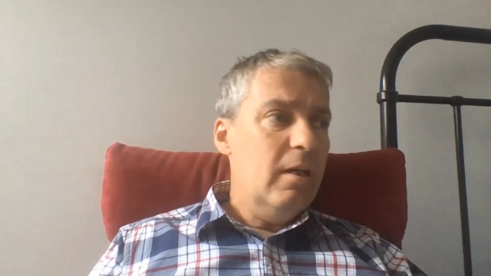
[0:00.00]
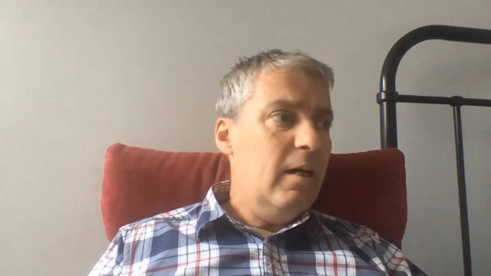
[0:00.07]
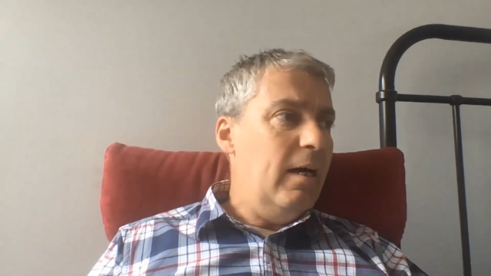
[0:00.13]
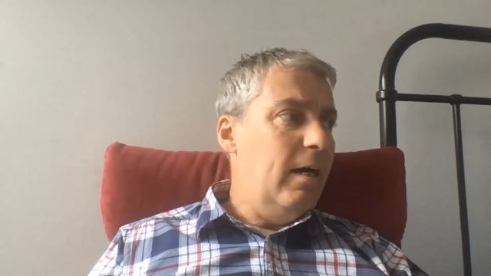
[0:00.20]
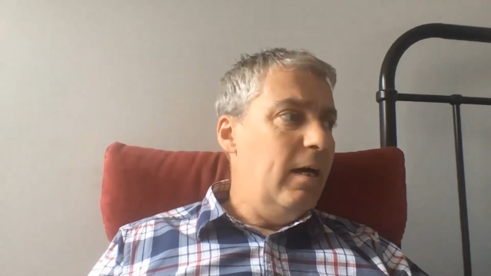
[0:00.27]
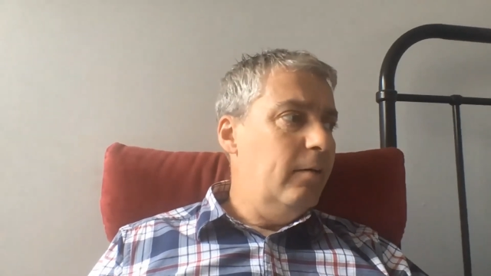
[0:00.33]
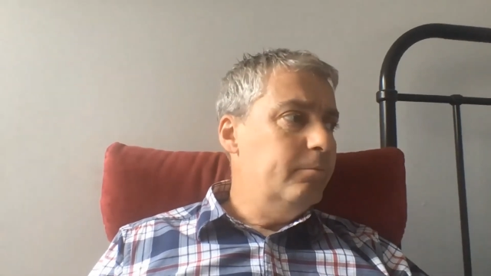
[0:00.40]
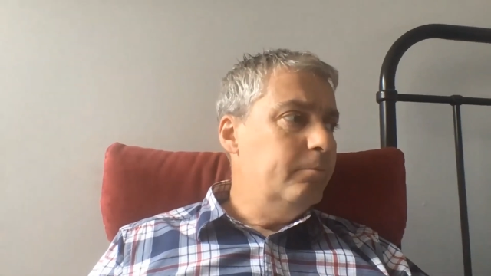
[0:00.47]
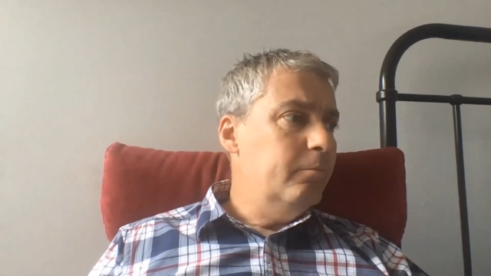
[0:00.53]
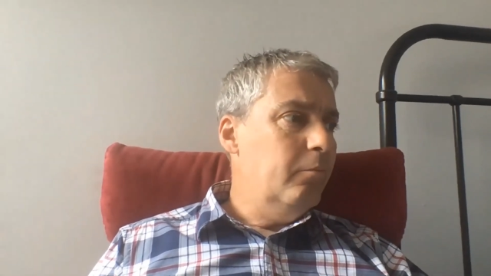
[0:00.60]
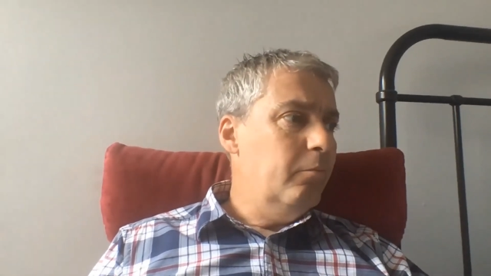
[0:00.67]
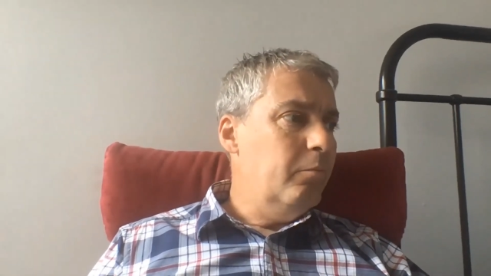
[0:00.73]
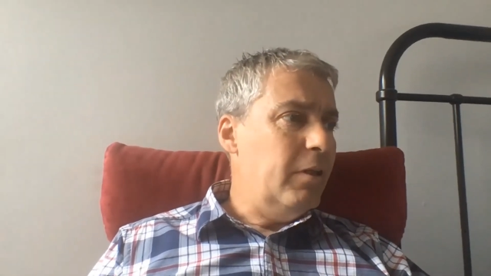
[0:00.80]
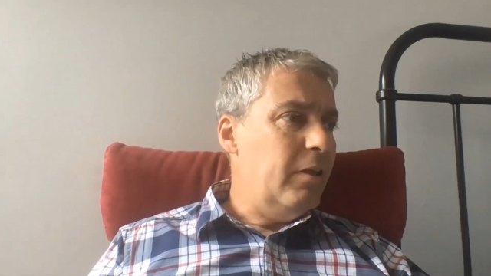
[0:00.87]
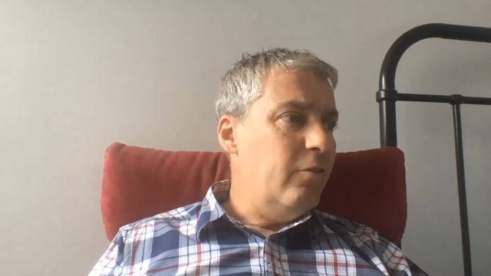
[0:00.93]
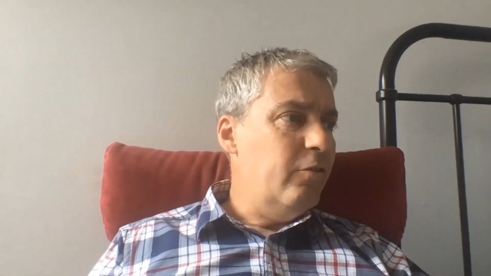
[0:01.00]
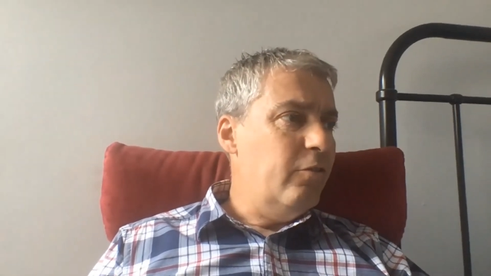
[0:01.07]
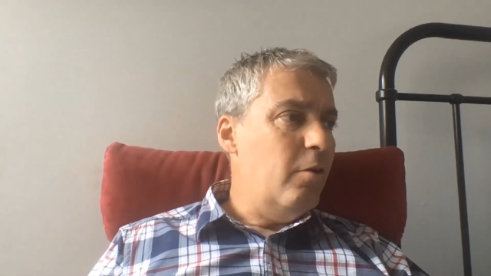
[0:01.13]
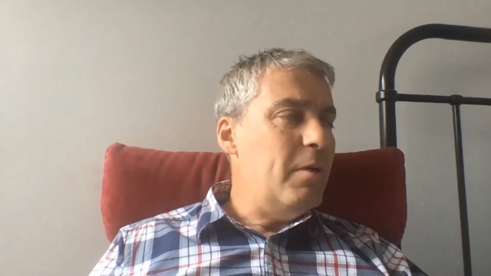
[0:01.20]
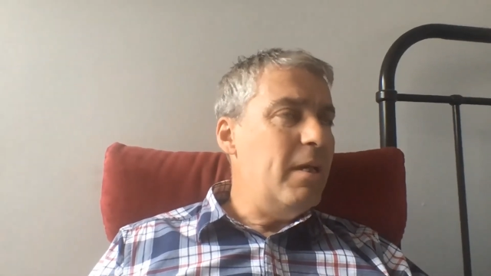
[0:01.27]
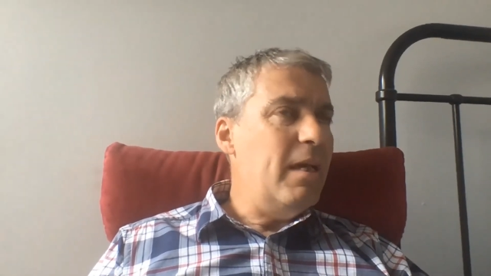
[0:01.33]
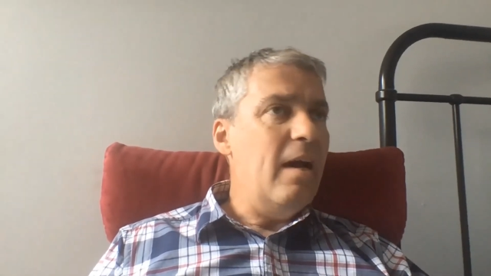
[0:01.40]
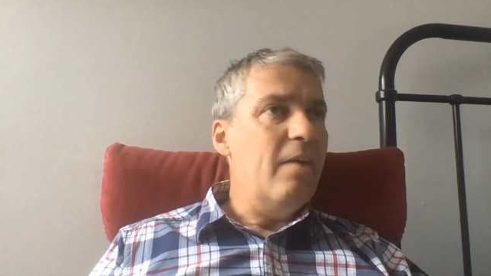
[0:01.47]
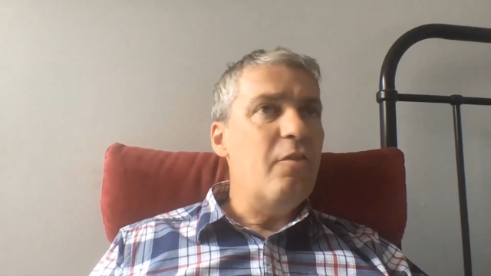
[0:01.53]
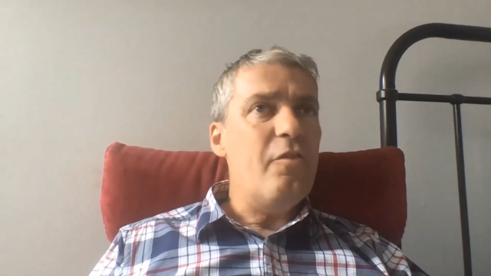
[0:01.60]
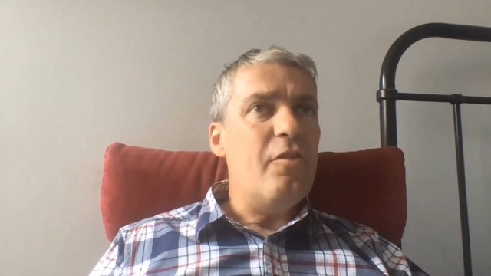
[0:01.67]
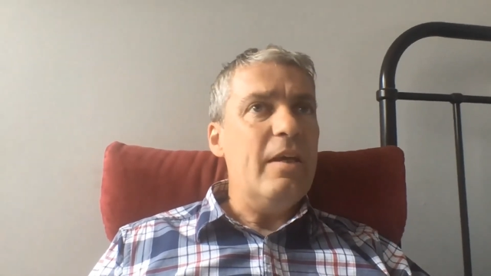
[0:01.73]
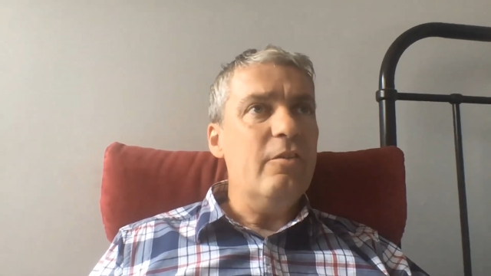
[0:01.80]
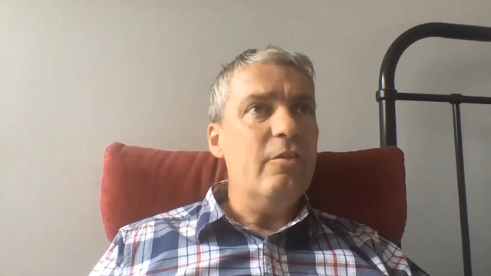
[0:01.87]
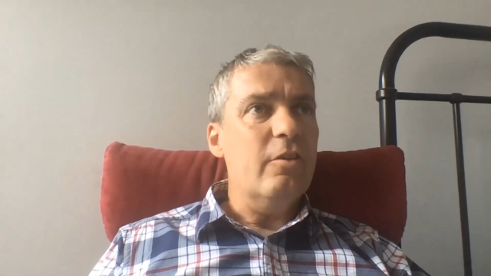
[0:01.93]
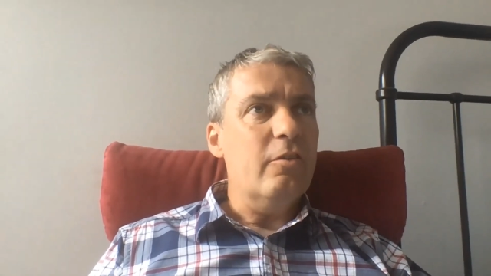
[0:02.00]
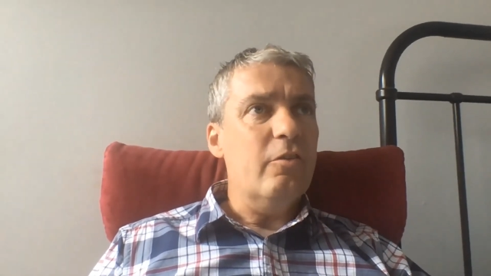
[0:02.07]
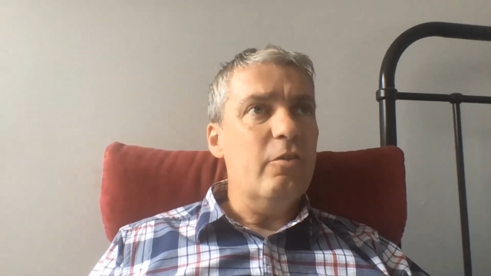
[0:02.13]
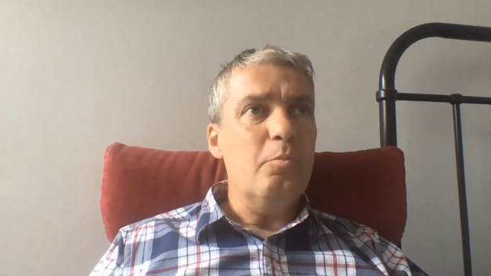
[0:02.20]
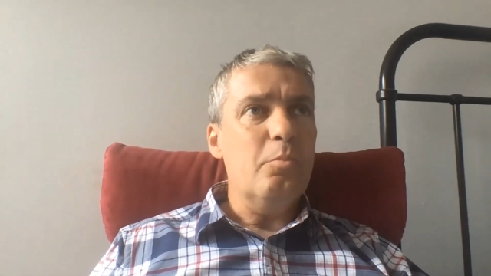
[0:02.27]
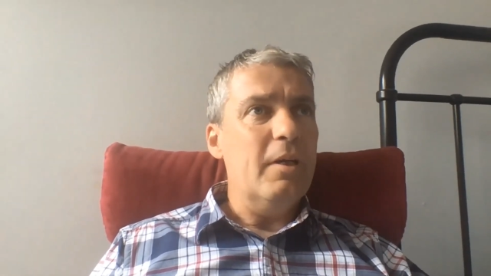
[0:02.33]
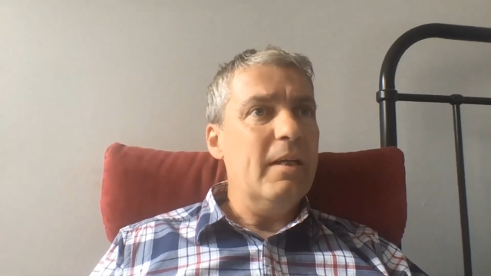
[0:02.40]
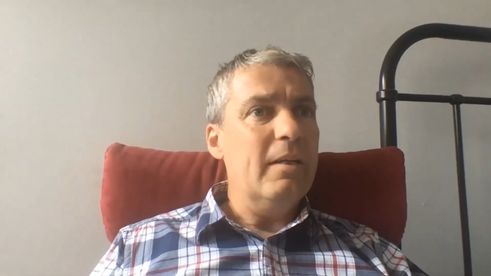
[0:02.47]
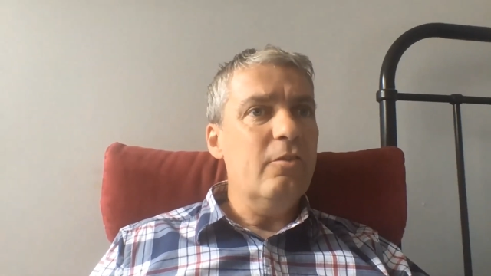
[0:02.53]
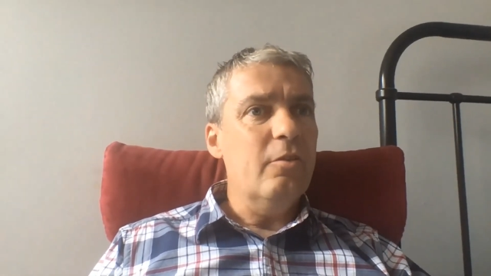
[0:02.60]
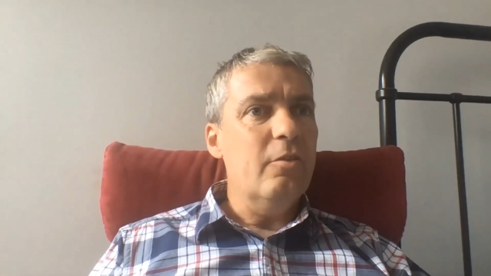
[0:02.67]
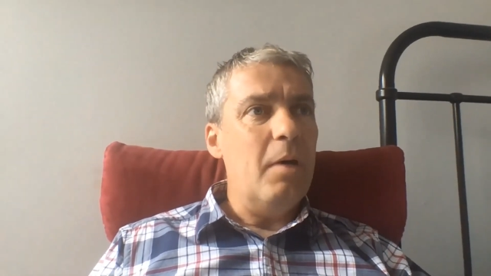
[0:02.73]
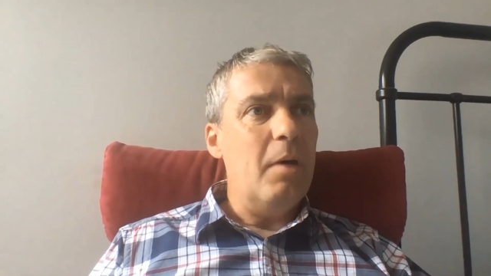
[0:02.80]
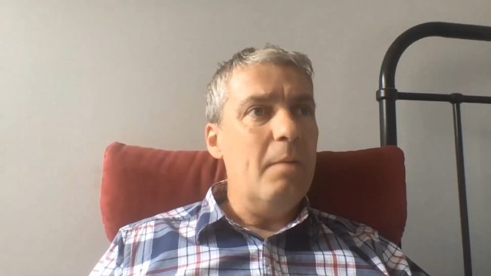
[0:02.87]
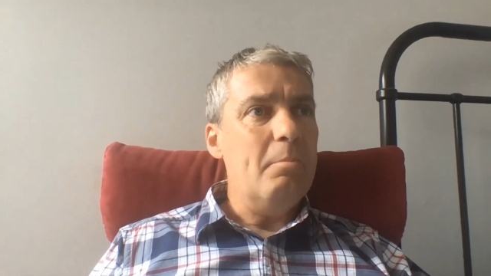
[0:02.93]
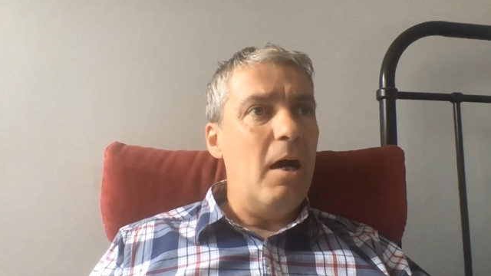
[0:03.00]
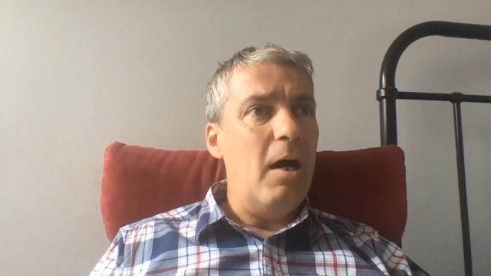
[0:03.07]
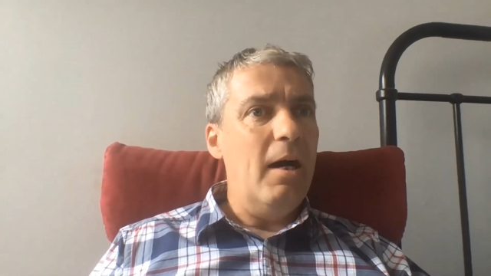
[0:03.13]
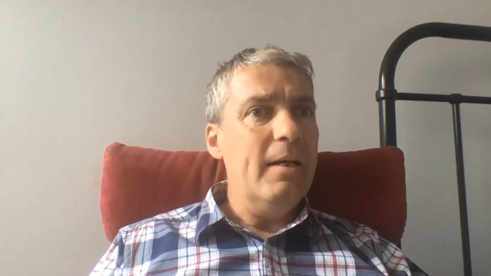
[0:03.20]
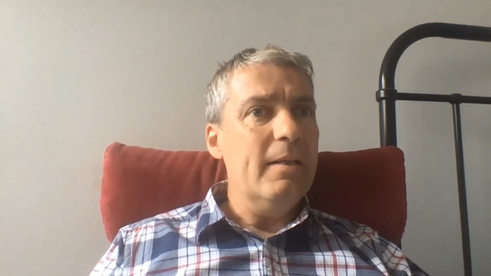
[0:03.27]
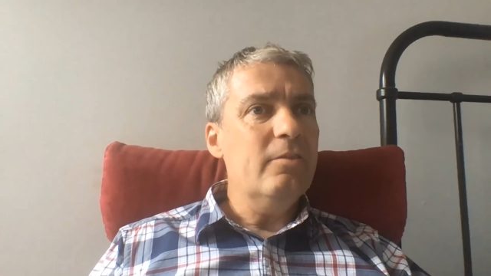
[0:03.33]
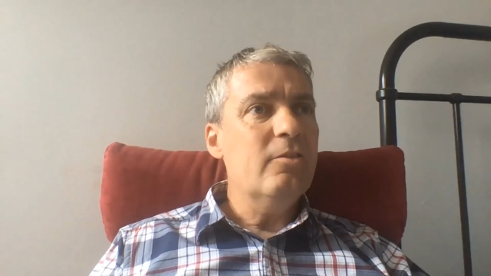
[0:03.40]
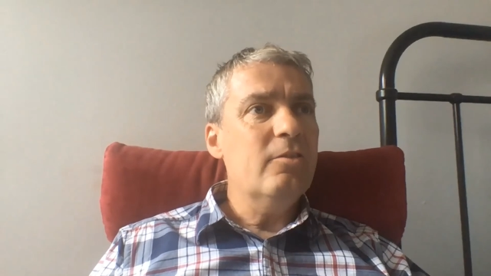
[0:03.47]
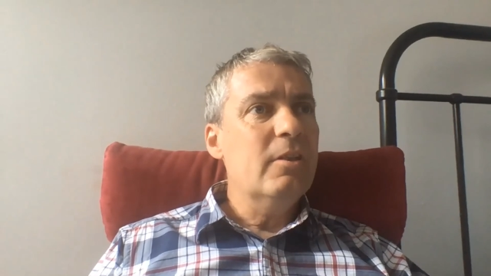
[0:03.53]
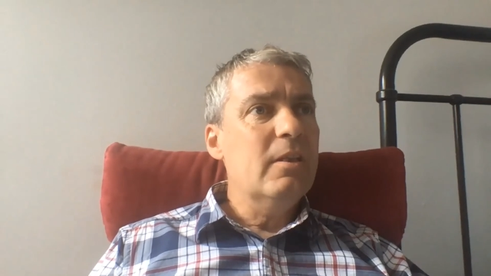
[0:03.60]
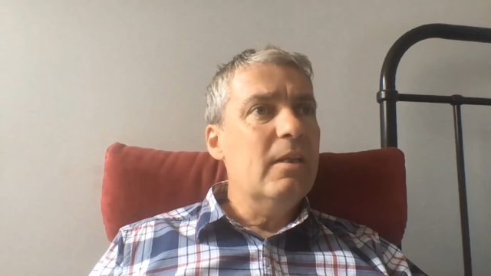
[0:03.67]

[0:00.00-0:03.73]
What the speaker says: But there's so many other things that spring to my mind.